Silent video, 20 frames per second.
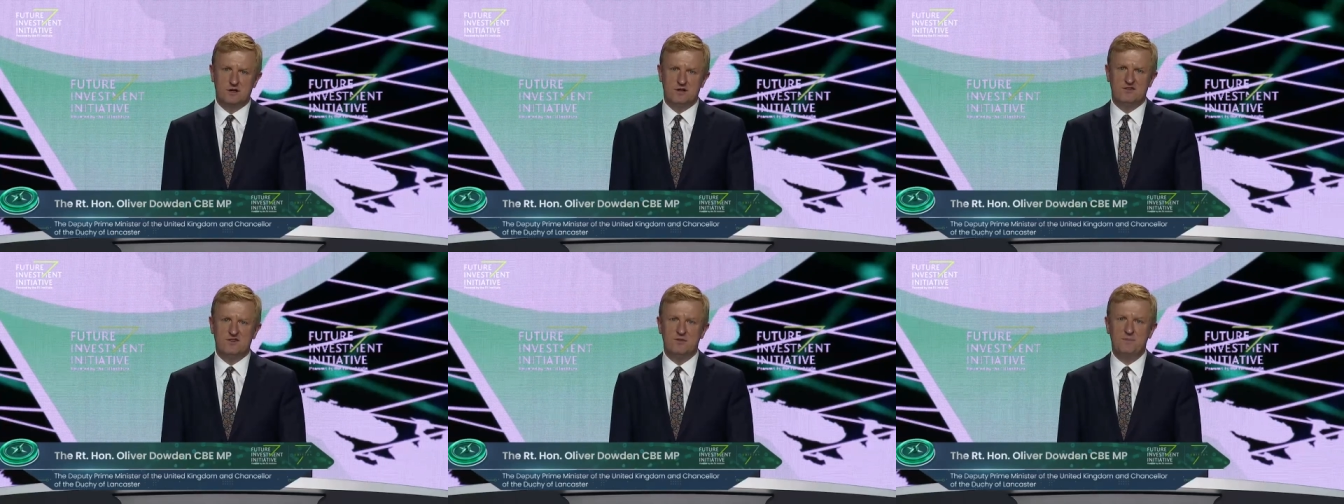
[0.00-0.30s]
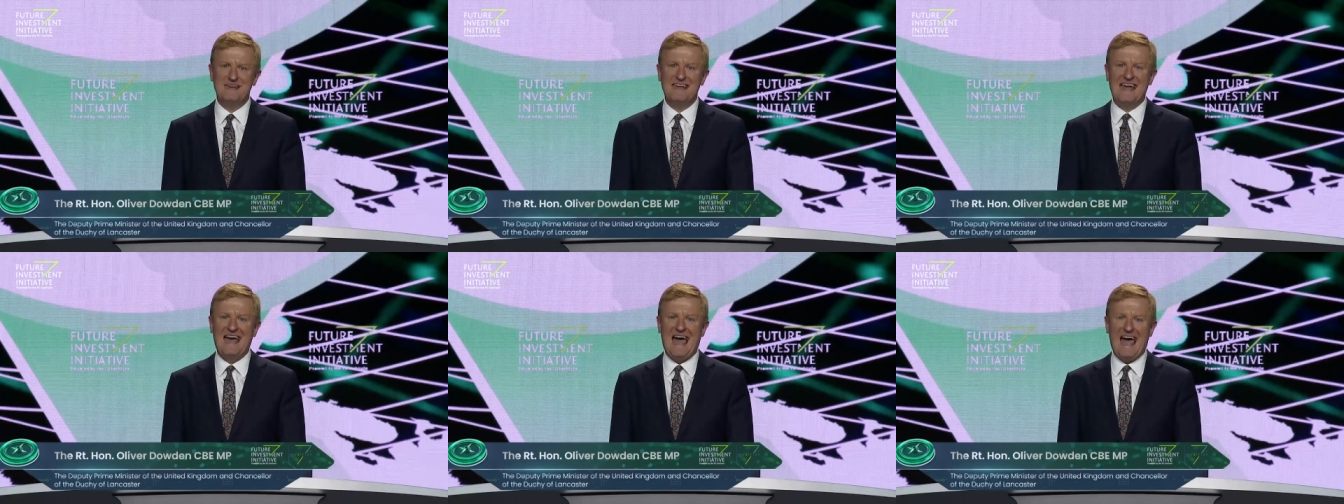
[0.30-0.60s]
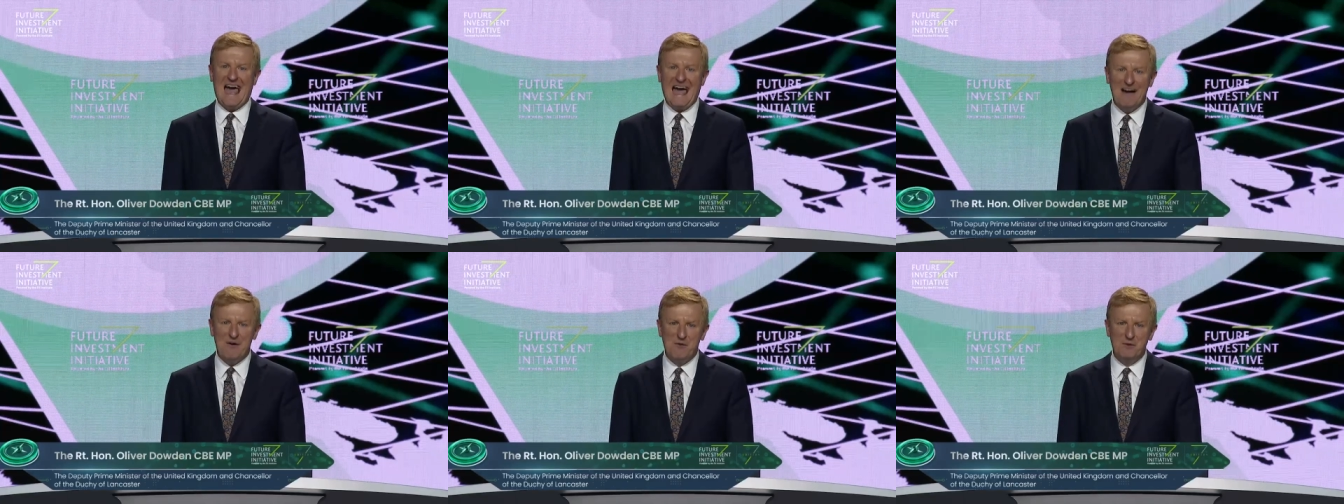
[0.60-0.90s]
to be
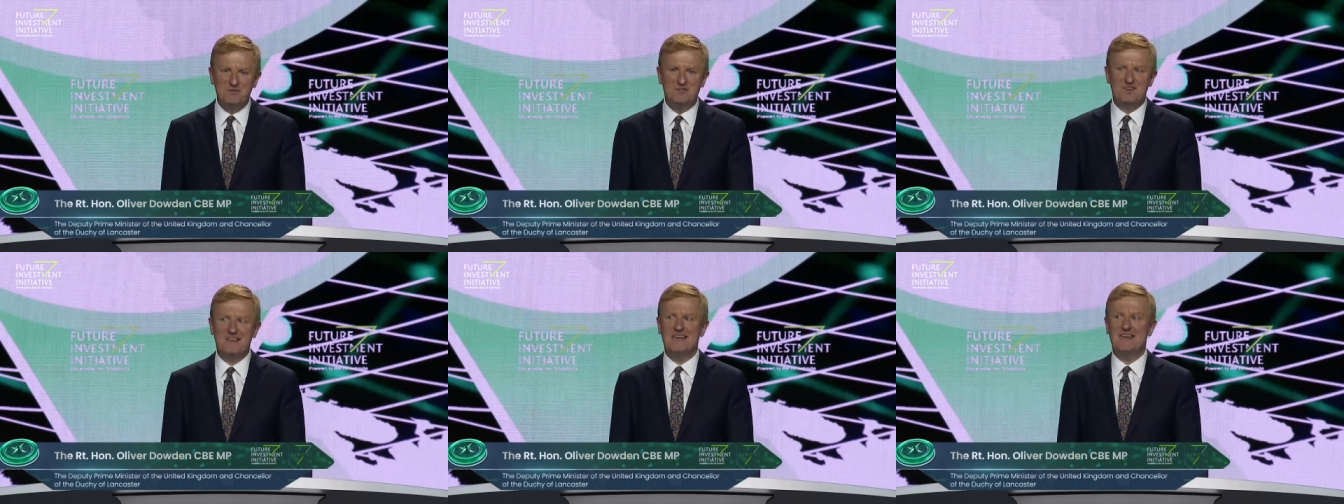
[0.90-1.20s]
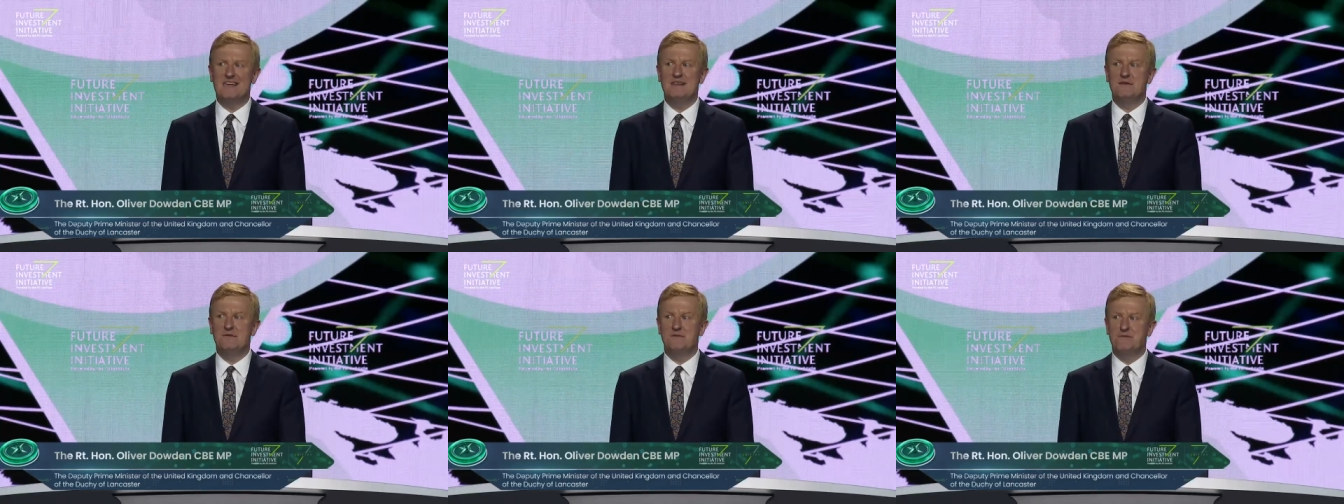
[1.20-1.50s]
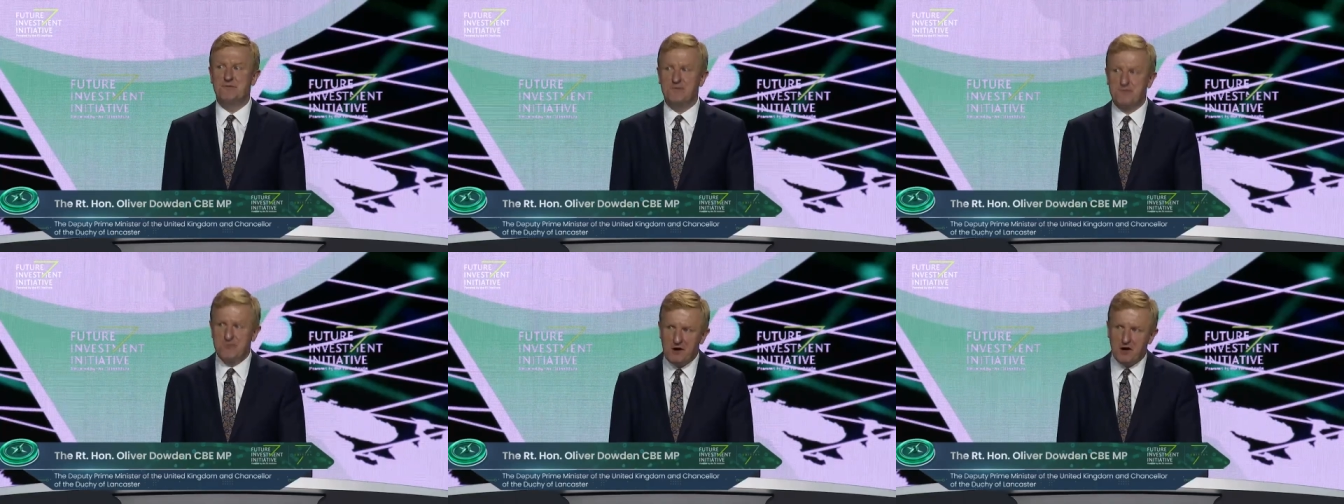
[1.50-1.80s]
out in
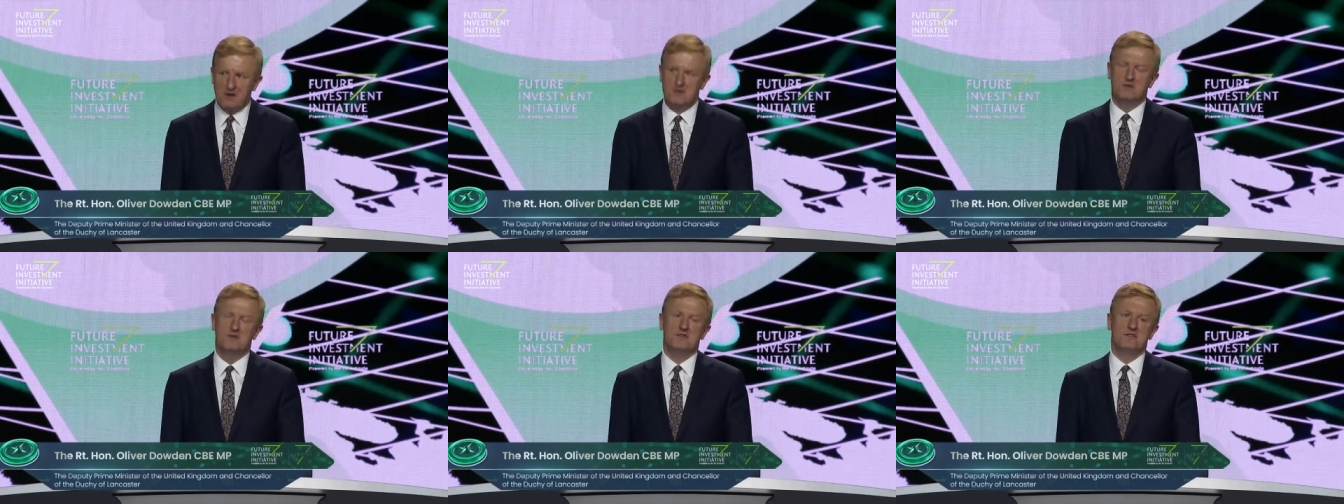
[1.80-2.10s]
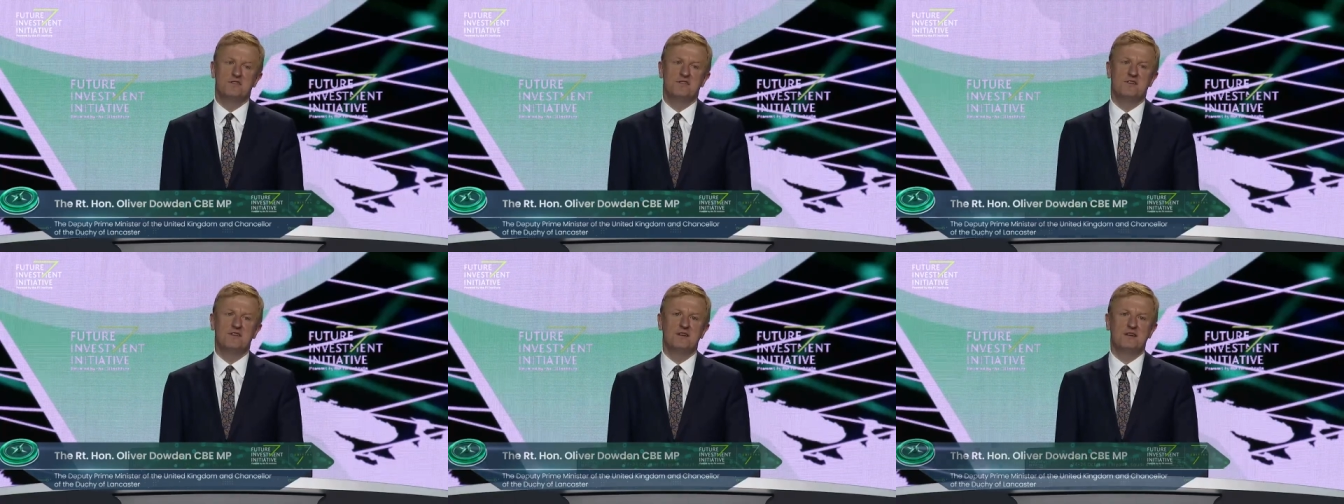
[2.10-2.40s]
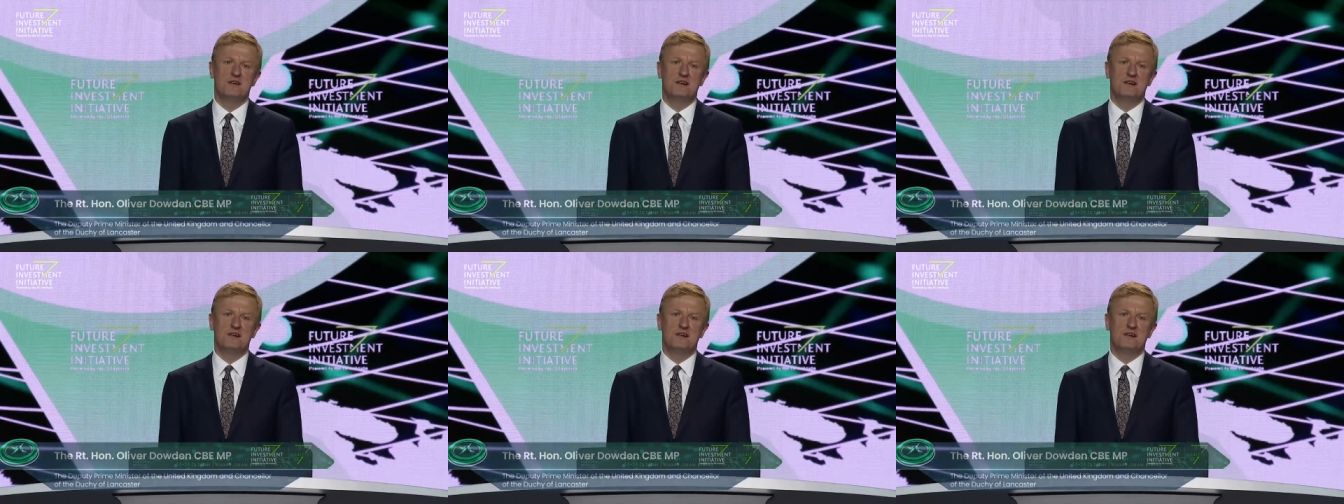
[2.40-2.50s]
front